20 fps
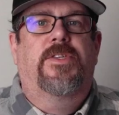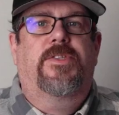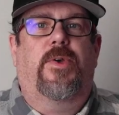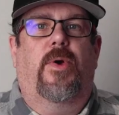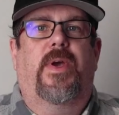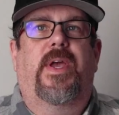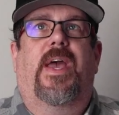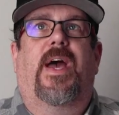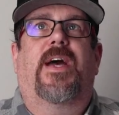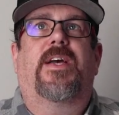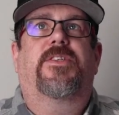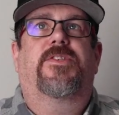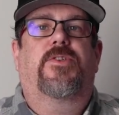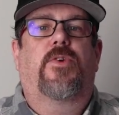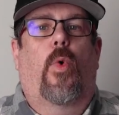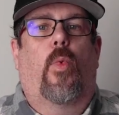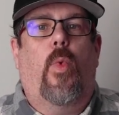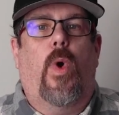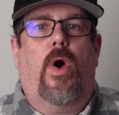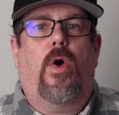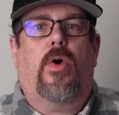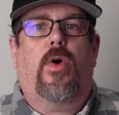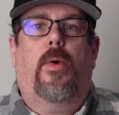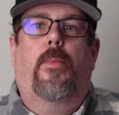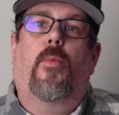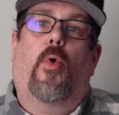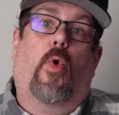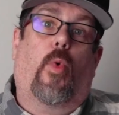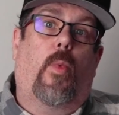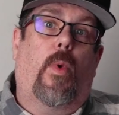So hey guys,
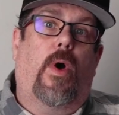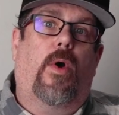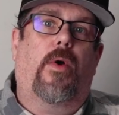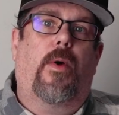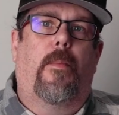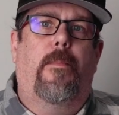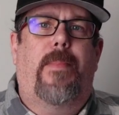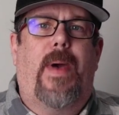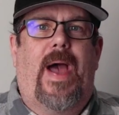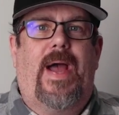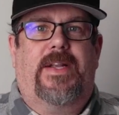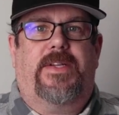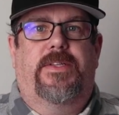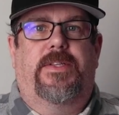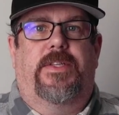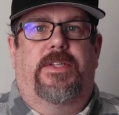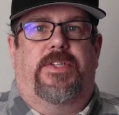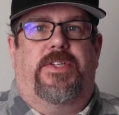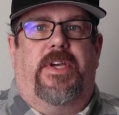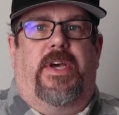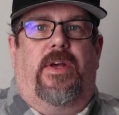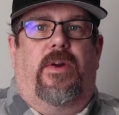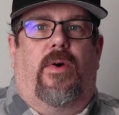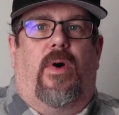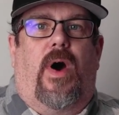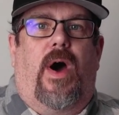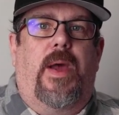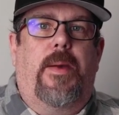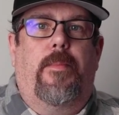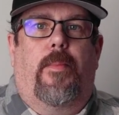welcome back to the channel.
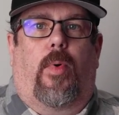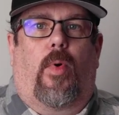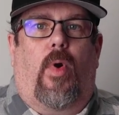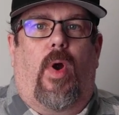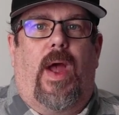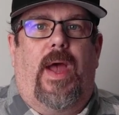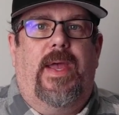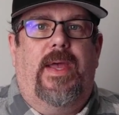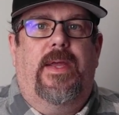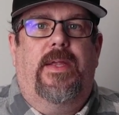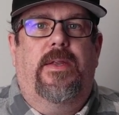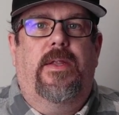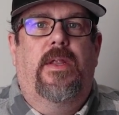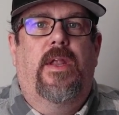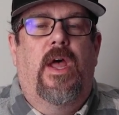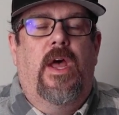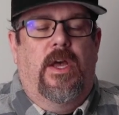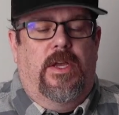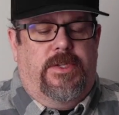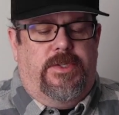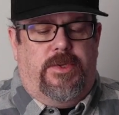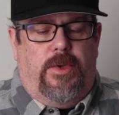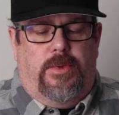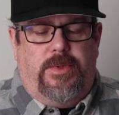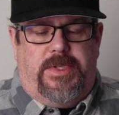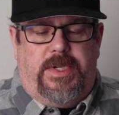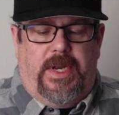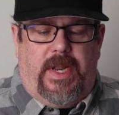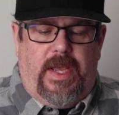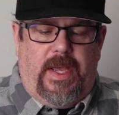I'm Brian. So
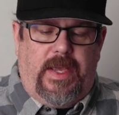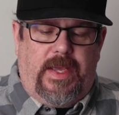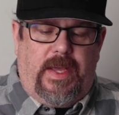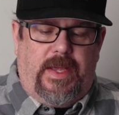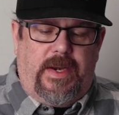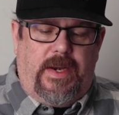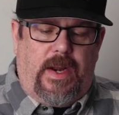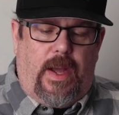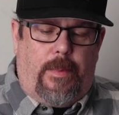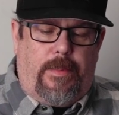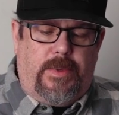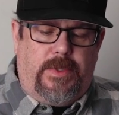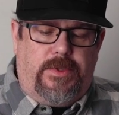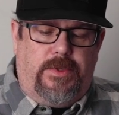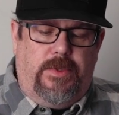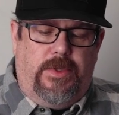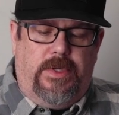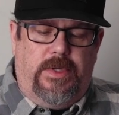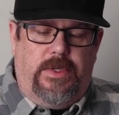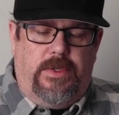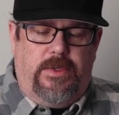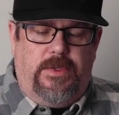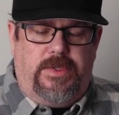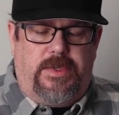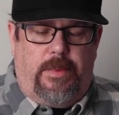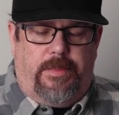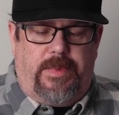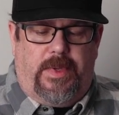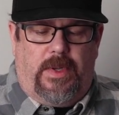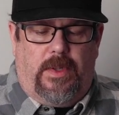today I got an opportunity to do
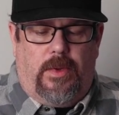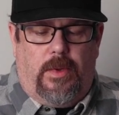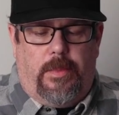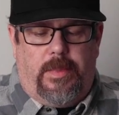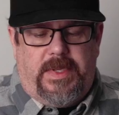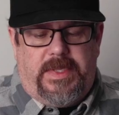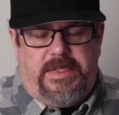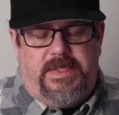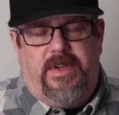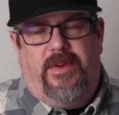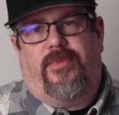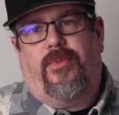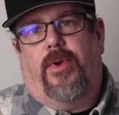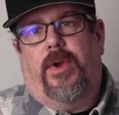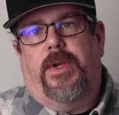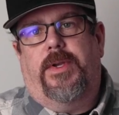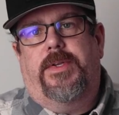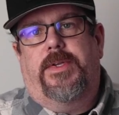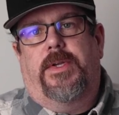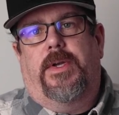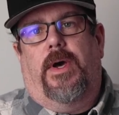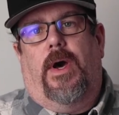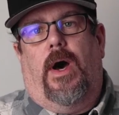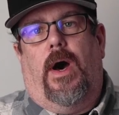something a little bit different.